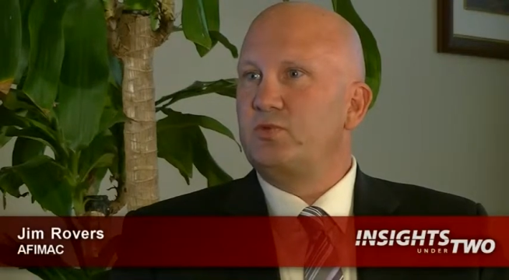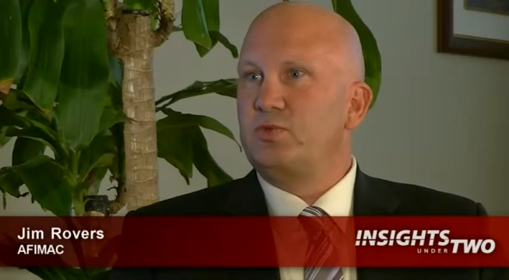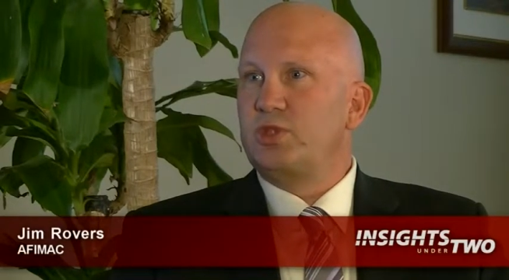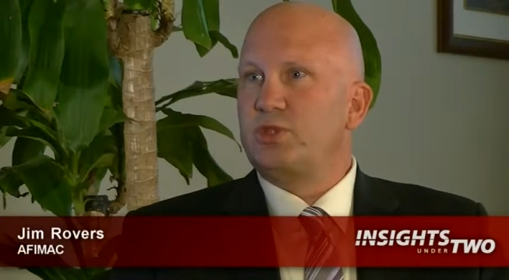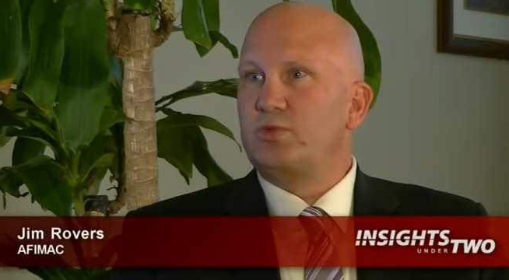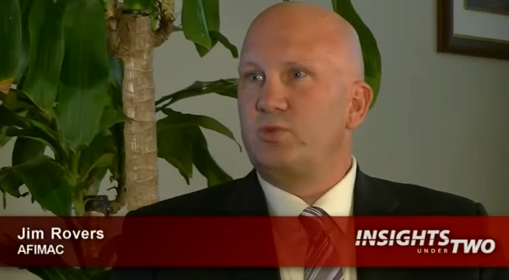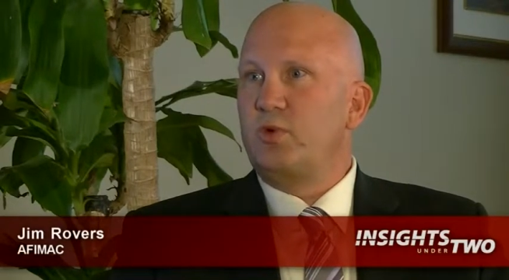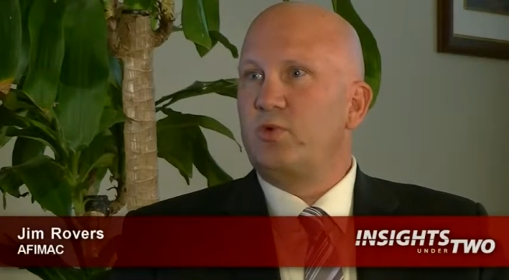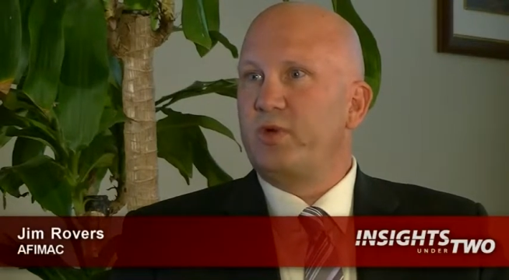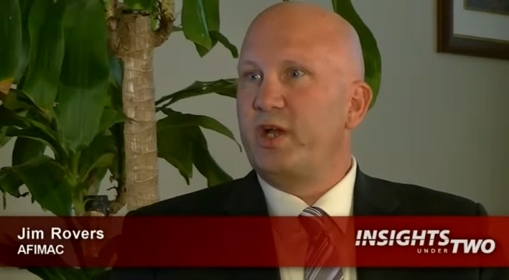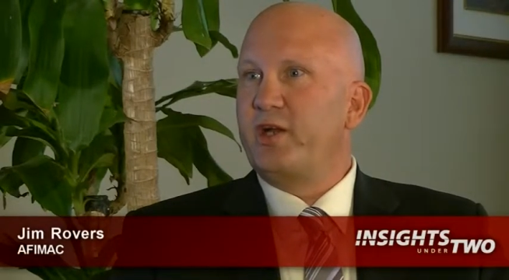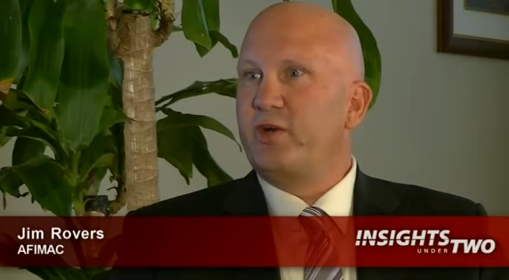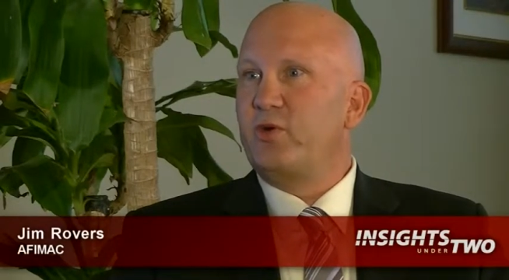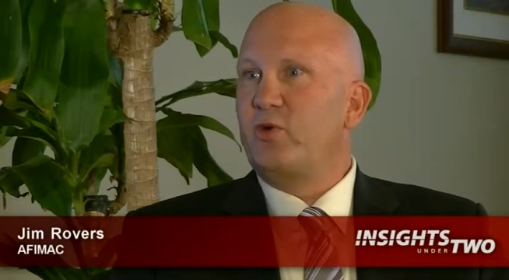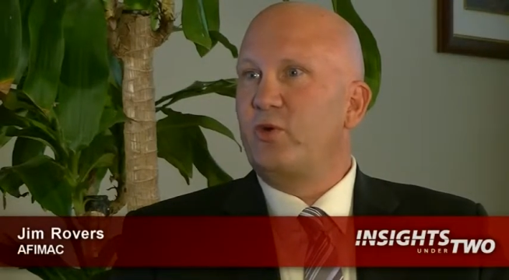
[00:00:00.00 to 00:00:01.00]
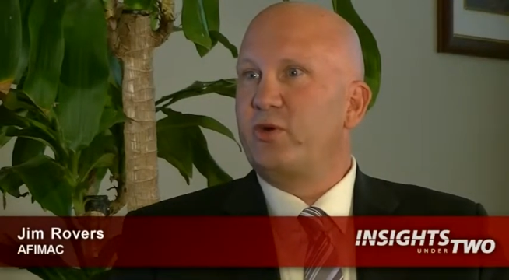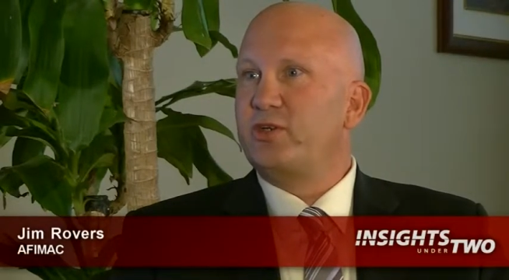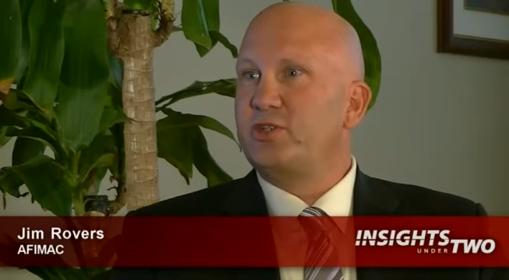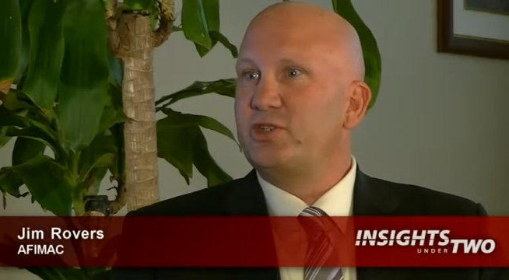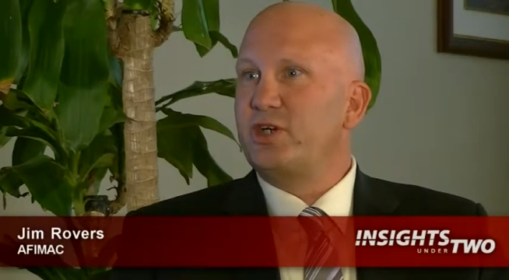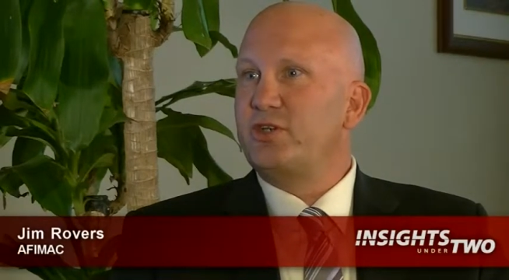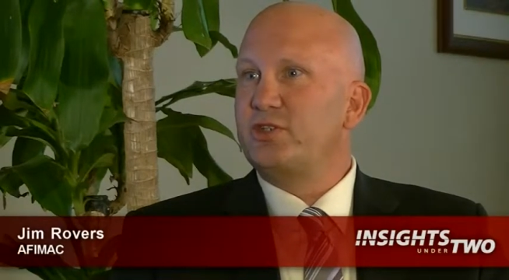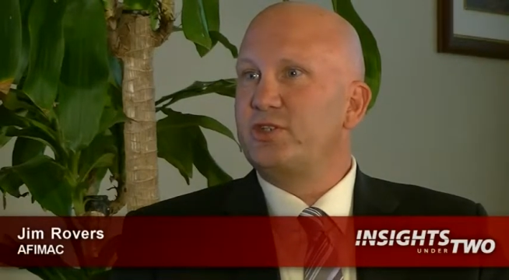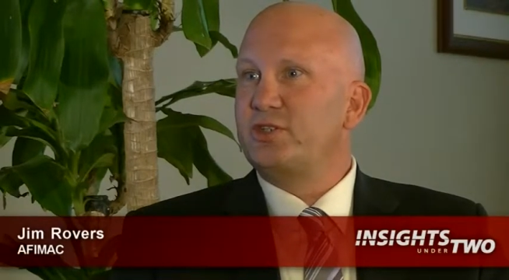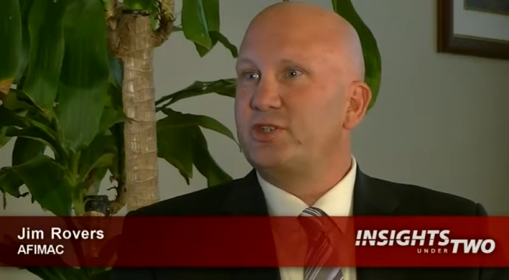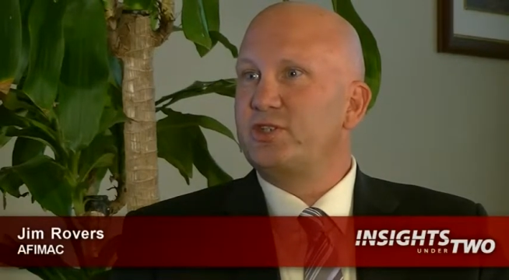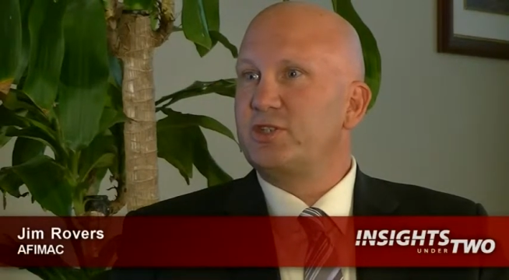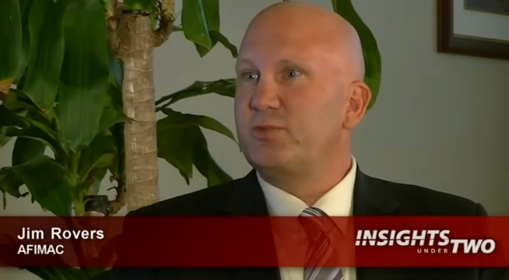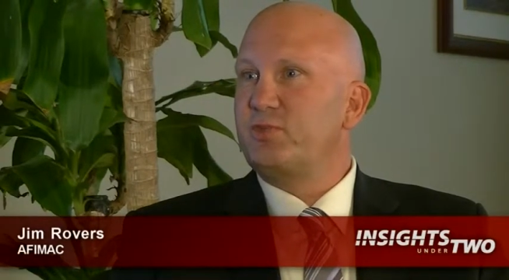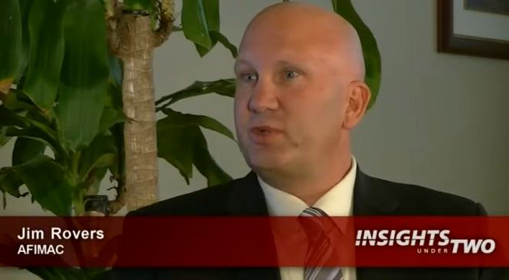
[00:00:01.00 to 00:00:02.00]
just won't get a court injunction
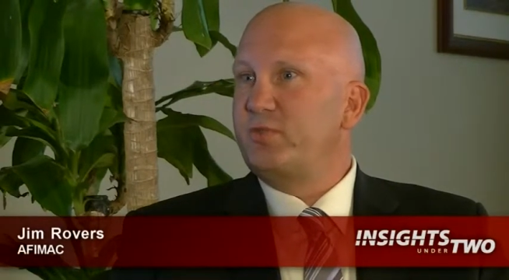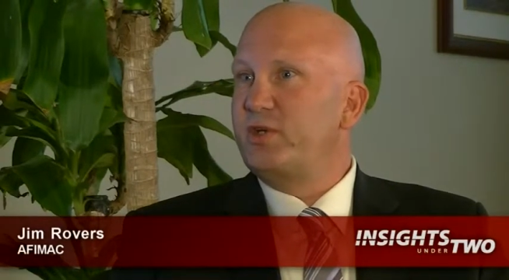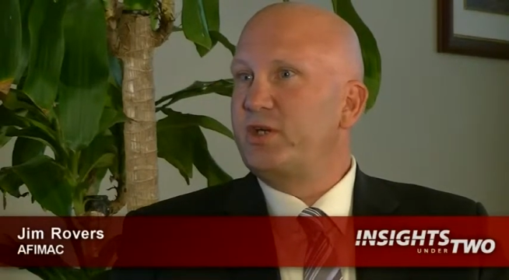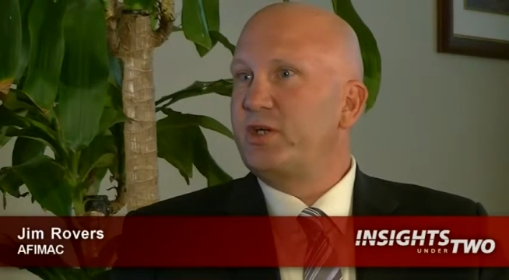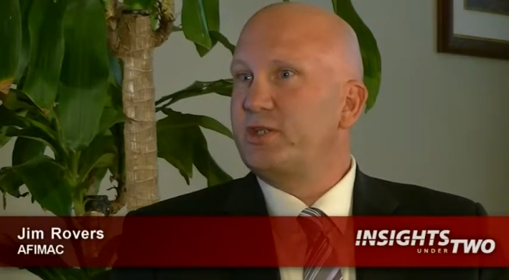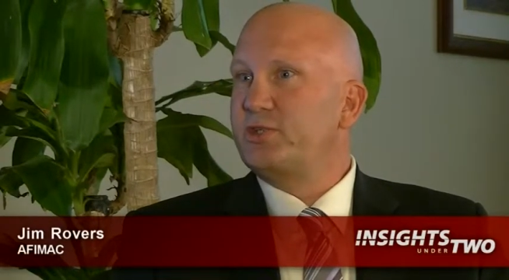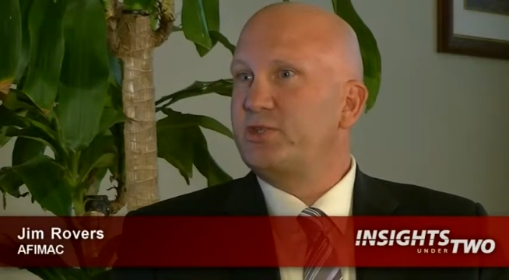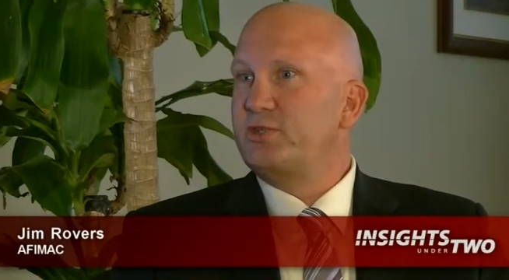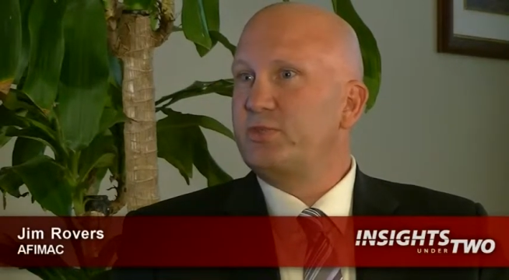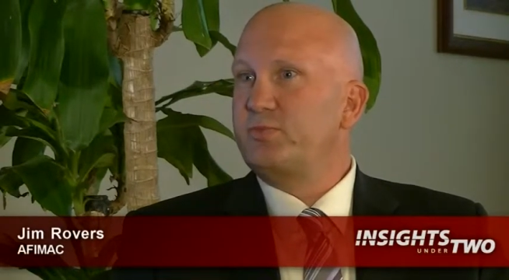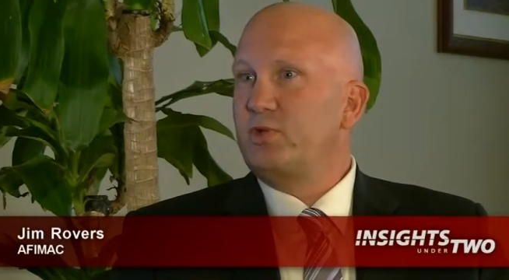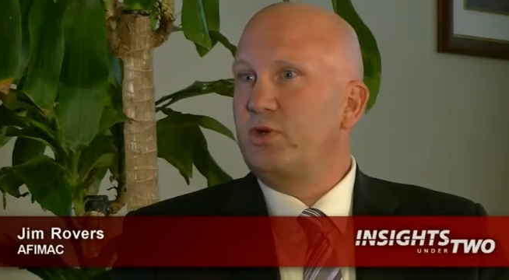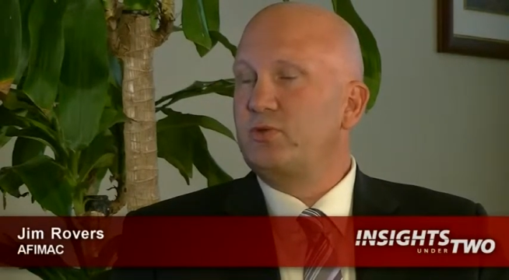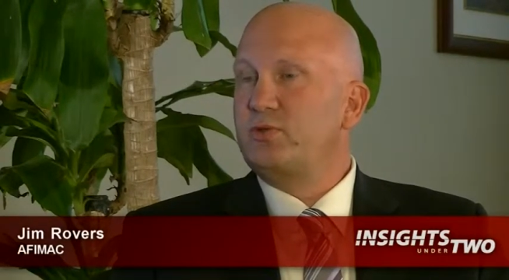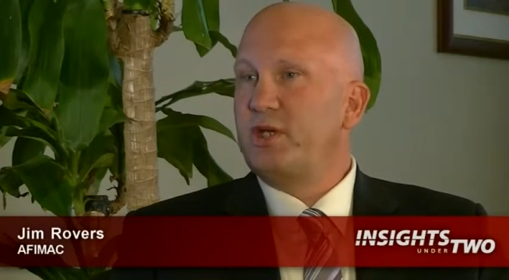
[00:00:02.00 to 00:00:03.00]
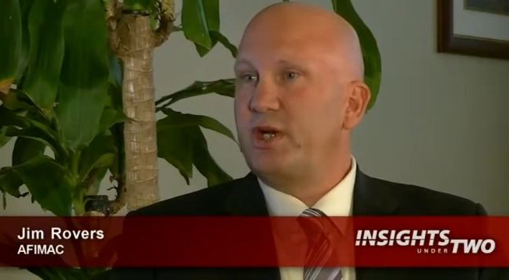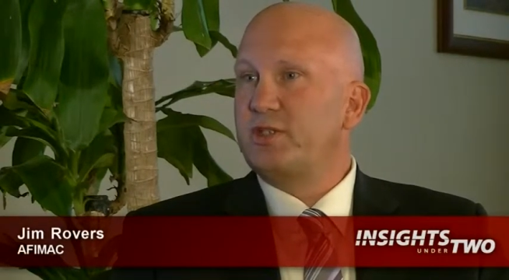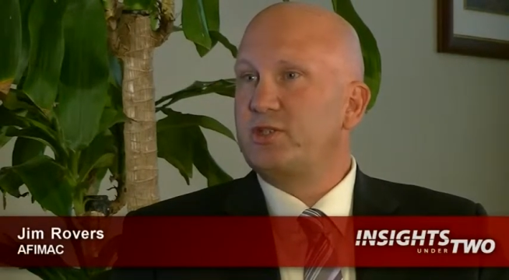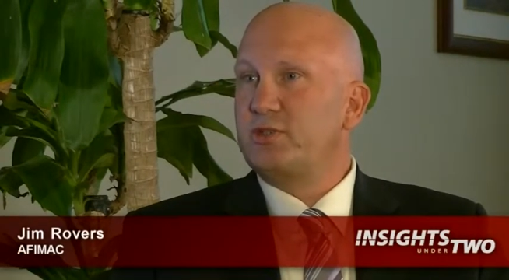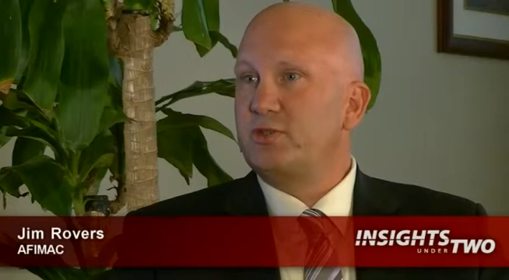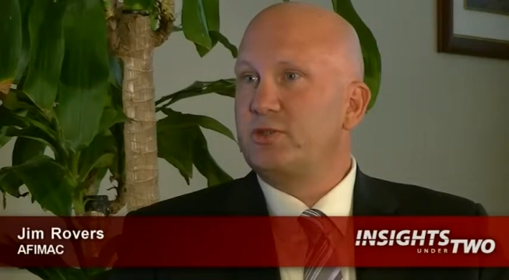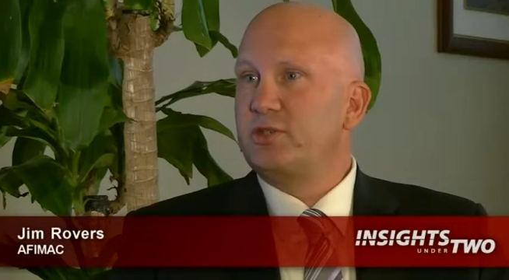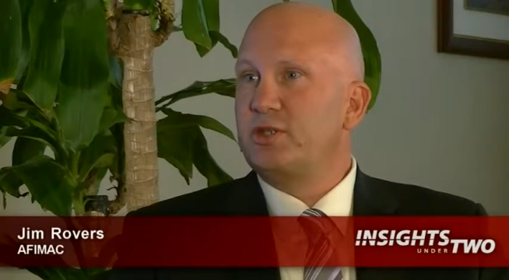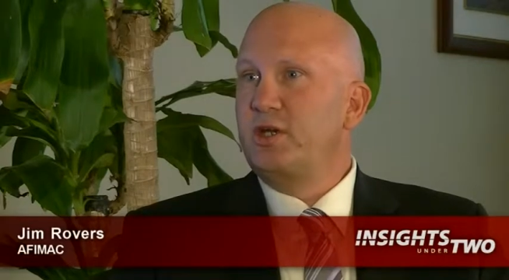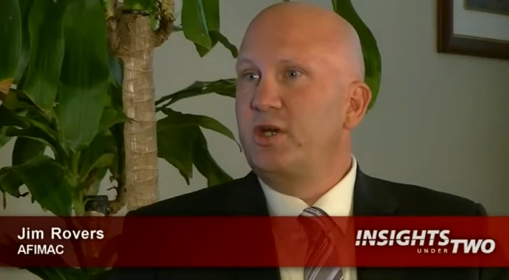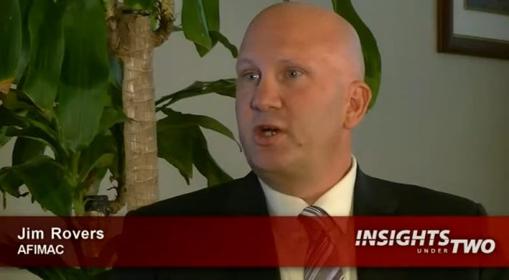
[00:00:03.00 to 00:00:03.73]
simply because there's protesters.